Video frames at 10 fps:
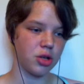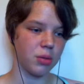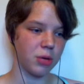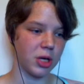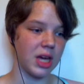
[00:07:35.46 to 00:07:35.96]

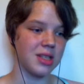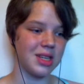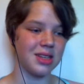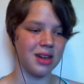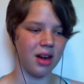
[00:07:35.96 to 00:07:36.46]
bookcase
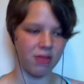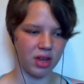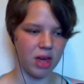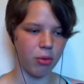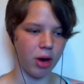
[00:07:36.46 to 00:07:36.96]
isn't enough to
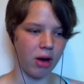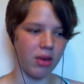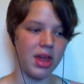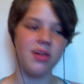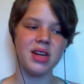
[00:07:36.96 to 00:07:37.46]
keep her out.
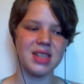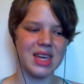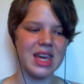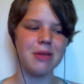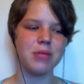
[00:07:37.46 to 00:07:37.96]
Even as I
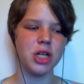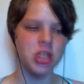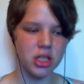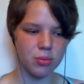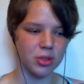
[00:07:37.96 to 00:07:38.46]
keep
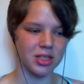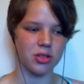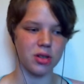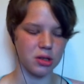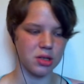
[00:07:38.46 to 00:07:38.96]
changing the book that
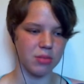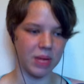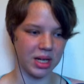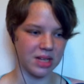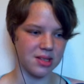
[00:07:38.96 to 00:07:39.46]
triggers the
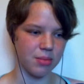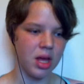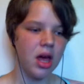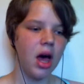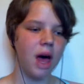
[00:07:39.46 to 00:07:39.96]
mechanism,
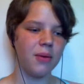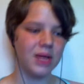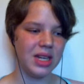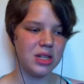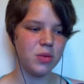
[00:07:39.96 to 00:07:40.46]
I will
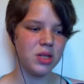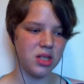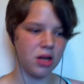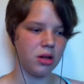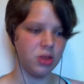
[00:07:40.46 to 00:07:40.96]
need to
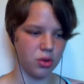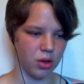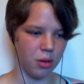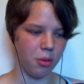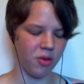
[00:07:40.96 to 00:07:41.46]
install a door
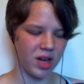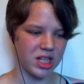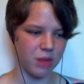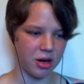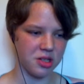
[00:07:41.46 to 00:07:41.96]
that
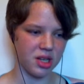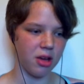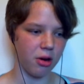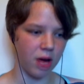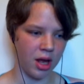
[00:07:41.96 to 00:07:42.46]
provides better
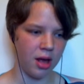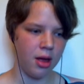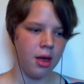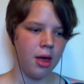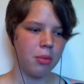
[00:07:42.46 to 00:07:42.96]
security.
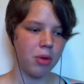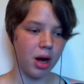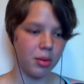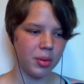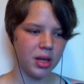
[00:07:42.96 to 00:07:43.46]

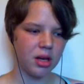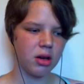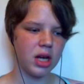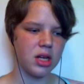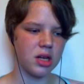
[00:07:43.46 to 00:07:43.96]
Probably a good
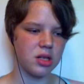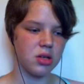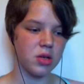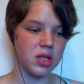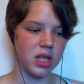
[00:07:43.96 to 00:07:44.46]
idea to
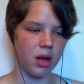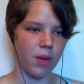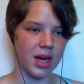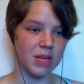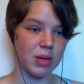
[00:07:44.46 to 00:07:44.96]
do this
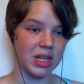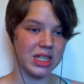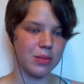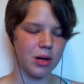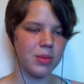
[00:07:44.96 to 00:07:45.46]
anyway, as my
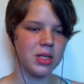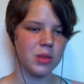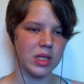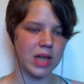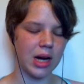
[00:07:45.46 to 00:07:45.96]
experiments
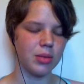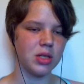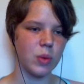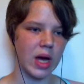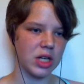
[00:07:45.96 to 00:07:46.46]
with the
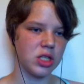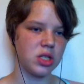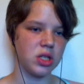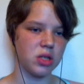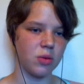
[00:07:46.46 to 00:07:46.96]
tablet's reactions
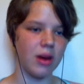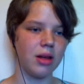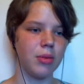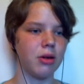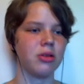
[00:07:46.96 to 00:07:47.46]
to
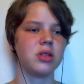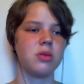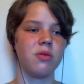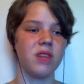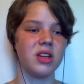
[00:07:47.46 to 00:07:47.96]
surrounding minerals
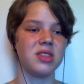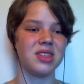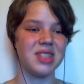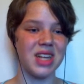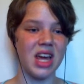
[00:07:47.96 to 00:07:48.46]
reveal
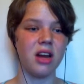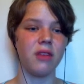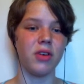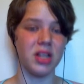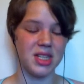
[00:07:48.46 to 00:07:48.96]
sustained
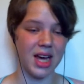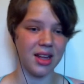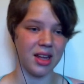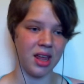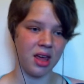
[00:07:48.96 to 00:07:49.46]

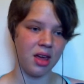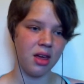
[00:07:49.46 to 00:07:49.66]
volatility.